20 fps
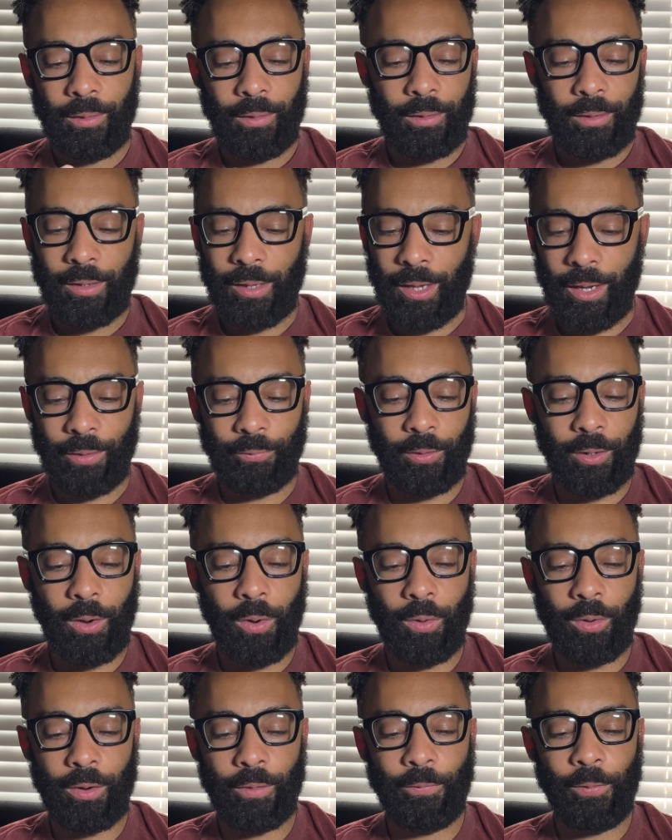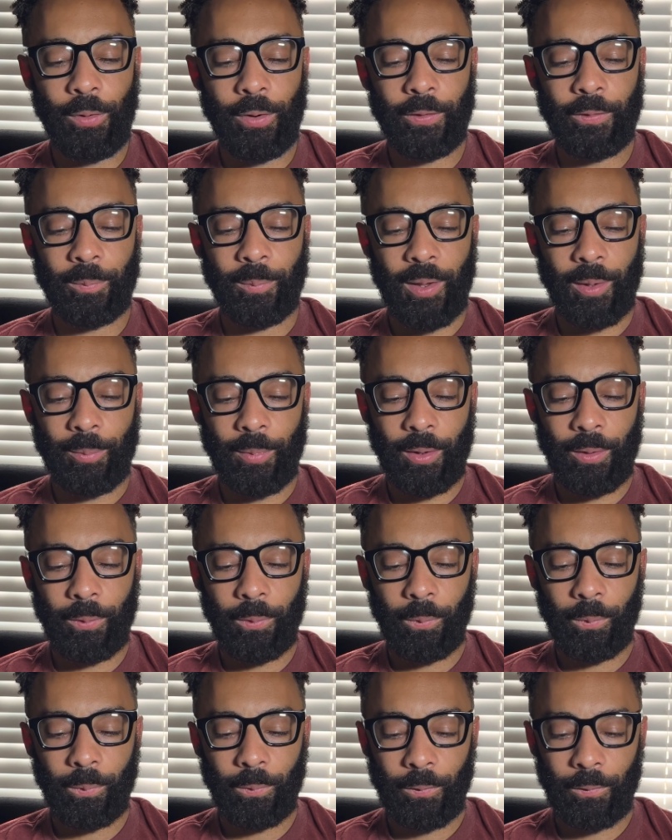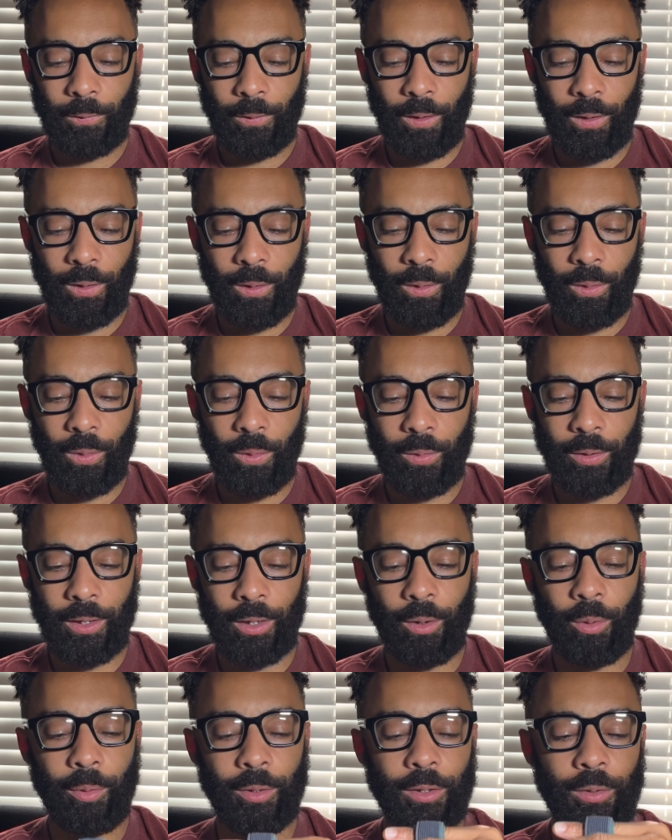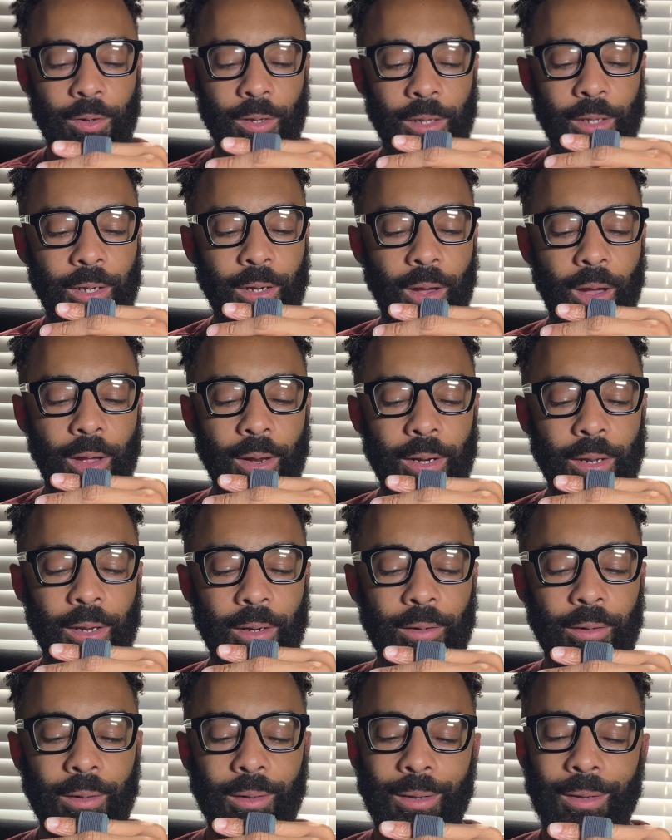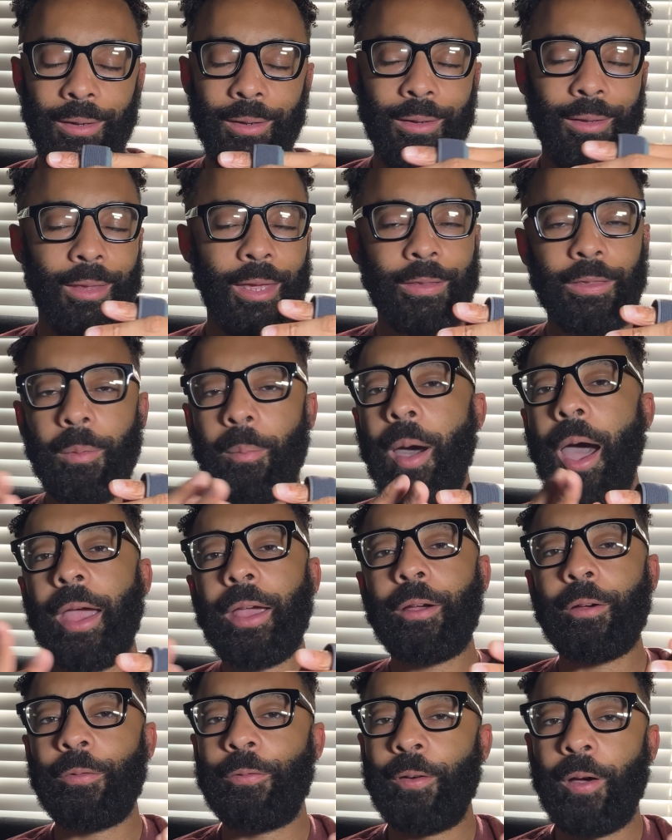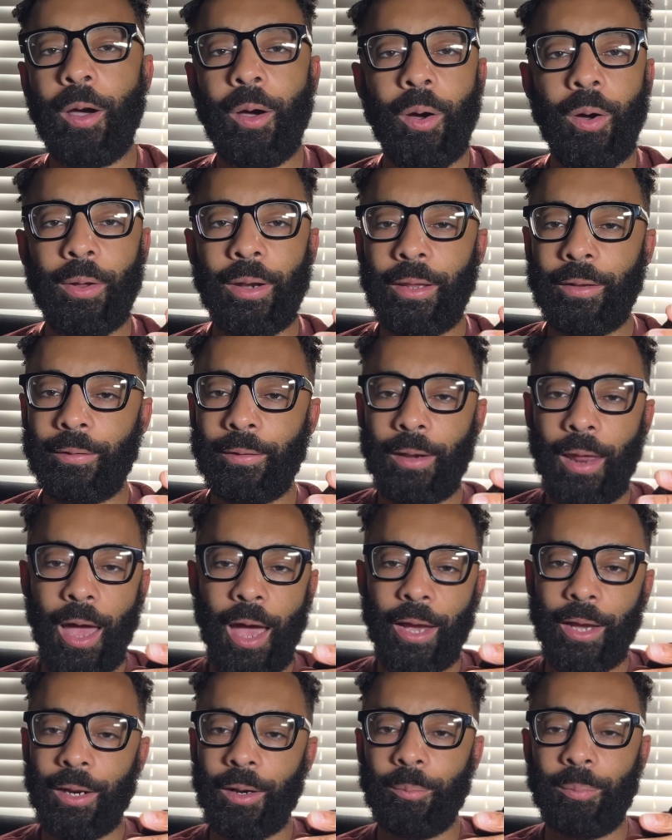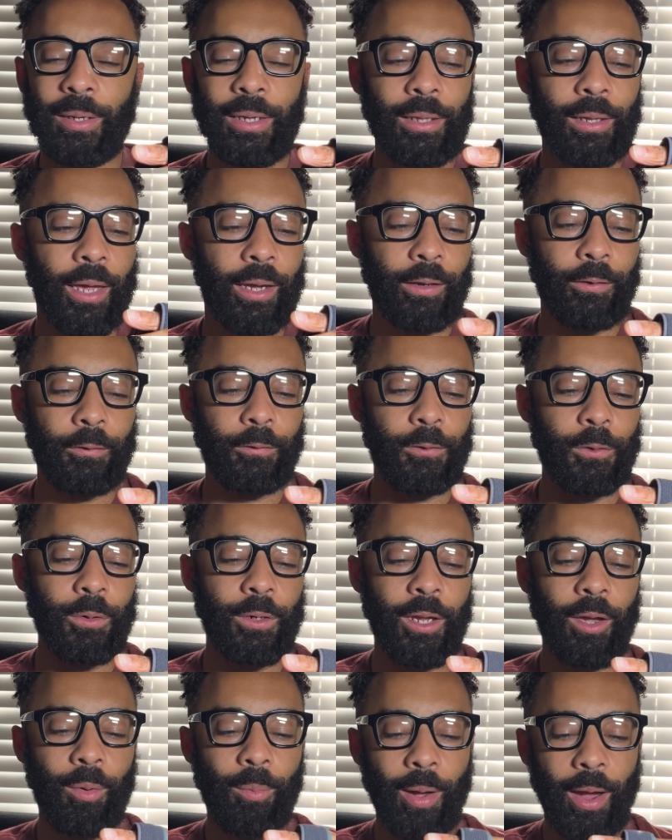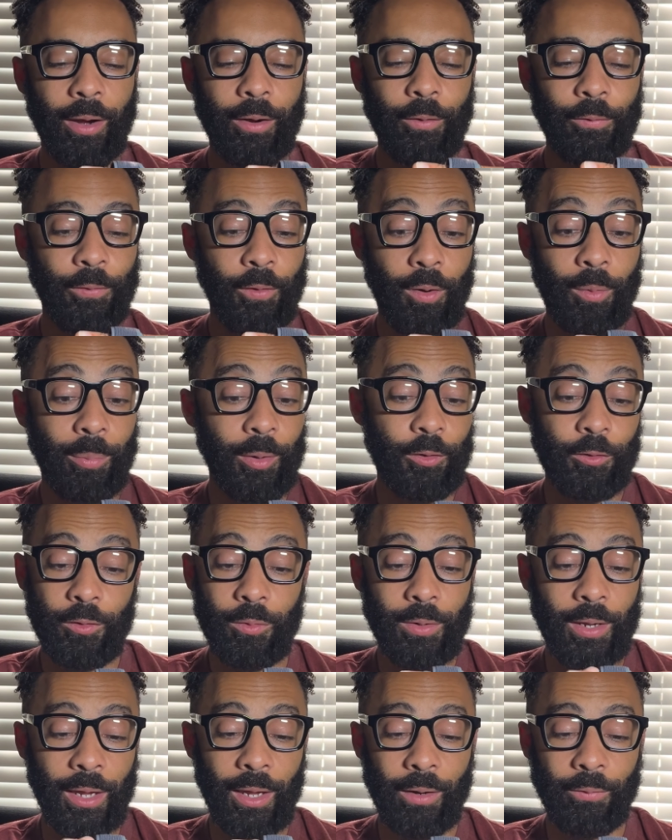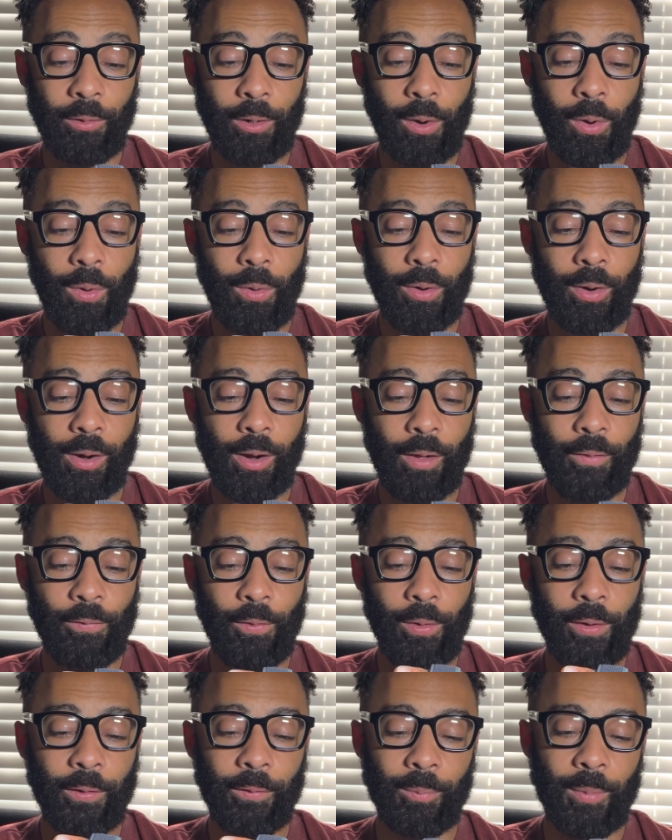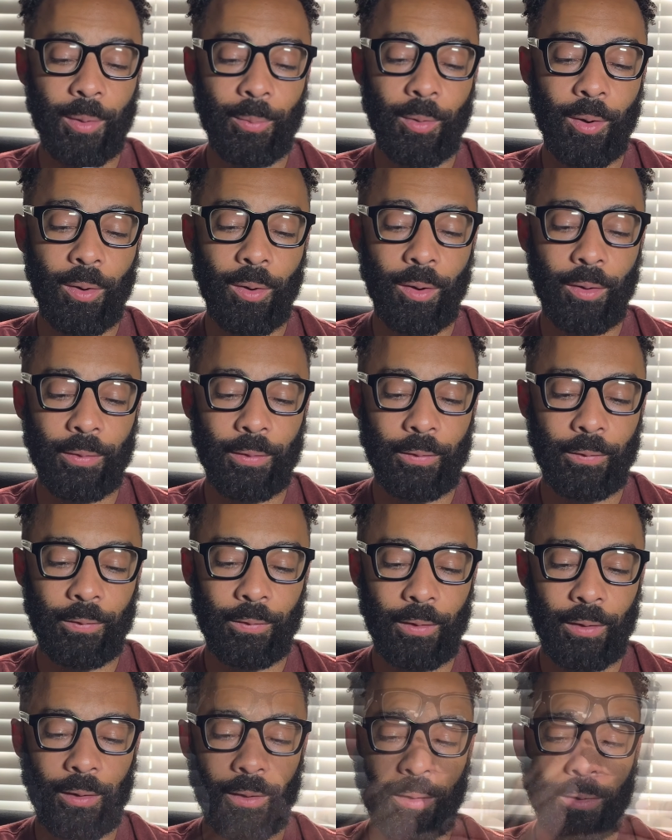can record a voice memo. So, you know, when you click on it, like the microphone is not going to be like a studio microphone, but you can record a voice memo on this thing.